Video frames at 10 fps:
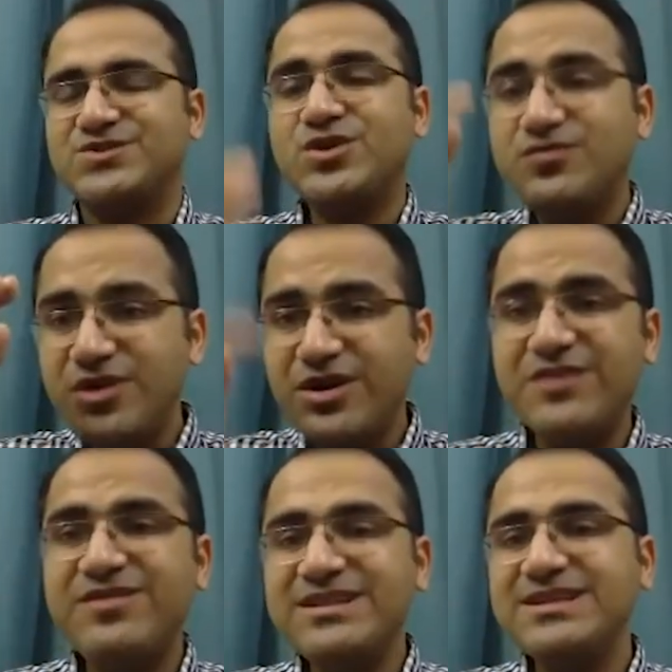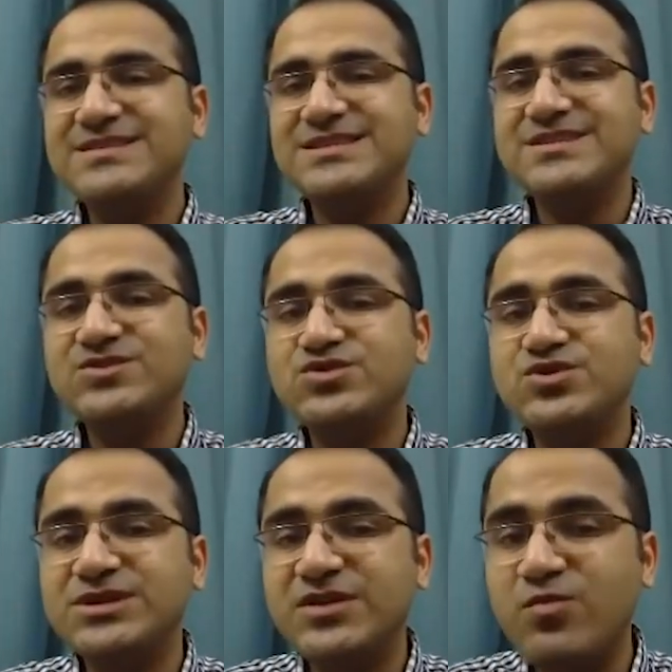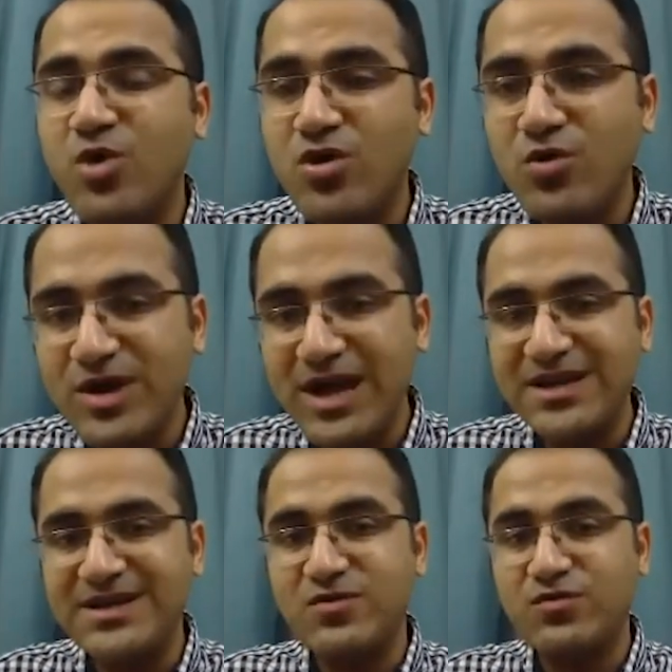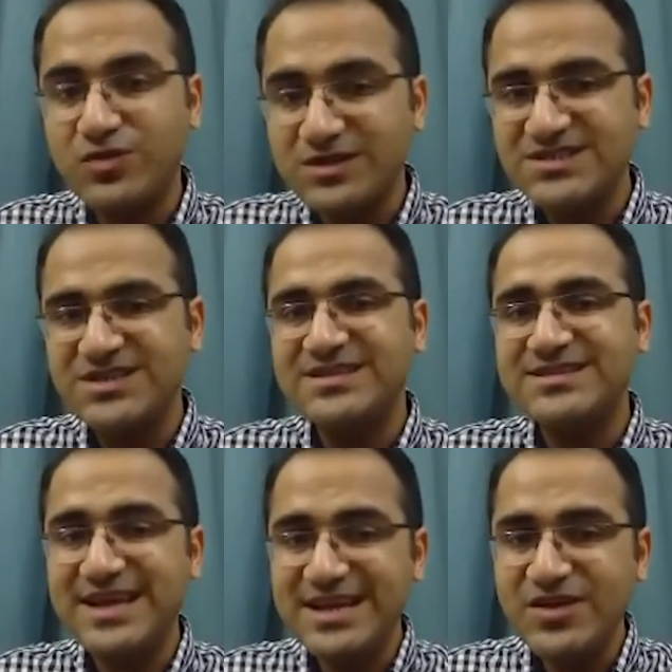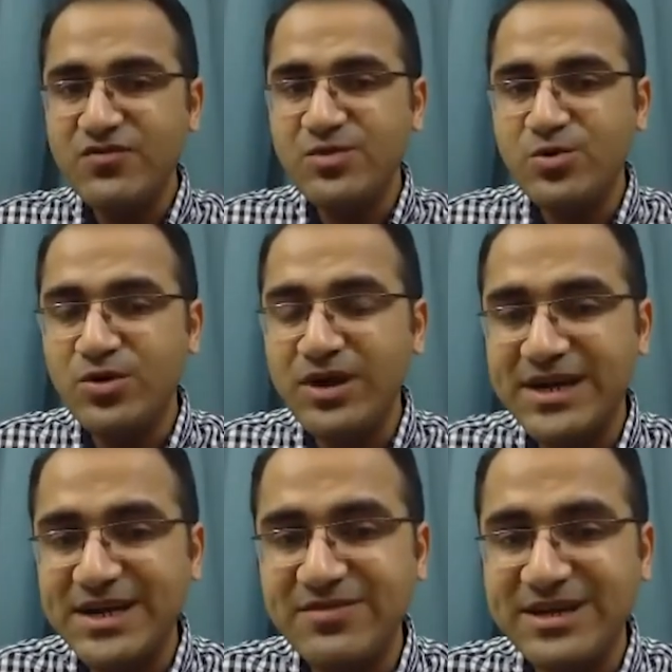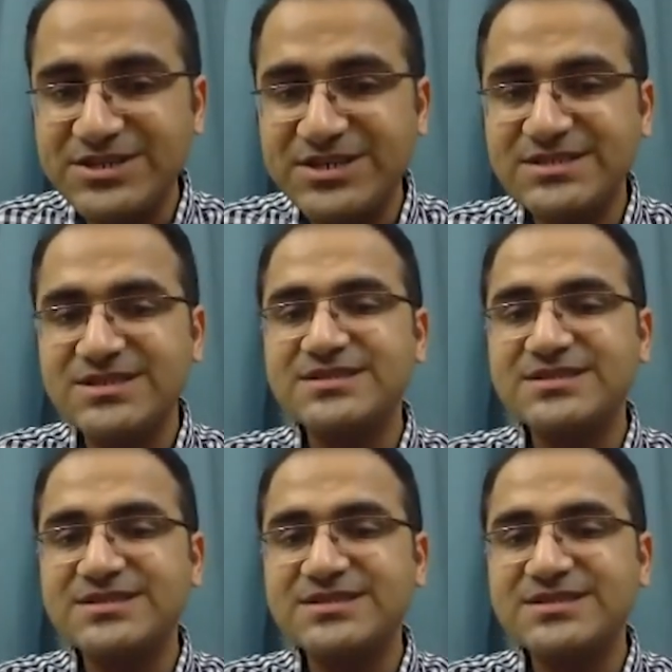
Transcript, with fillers: So if you are giving these things, you should give bronchodilator first, then give mucoactive agents,